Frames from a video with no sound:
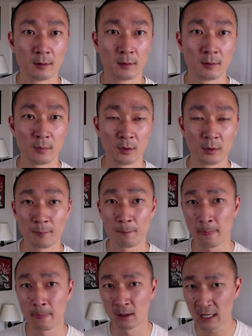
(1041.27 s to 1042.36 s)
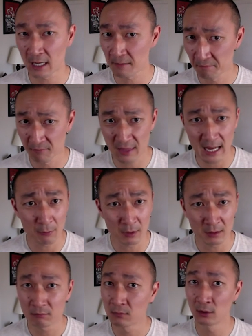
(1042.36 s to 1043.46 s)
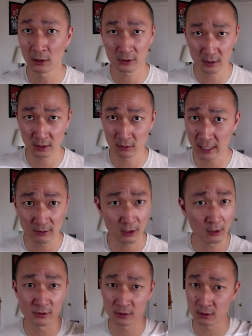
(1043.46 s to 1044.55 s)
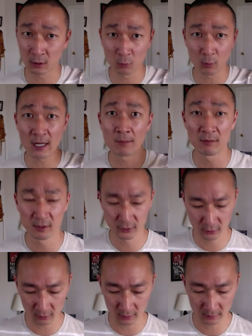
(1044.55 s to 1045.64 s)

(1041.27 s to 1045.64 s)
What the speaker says: Boom. Okay, that one looks good, right? Toes are way above the shoulder.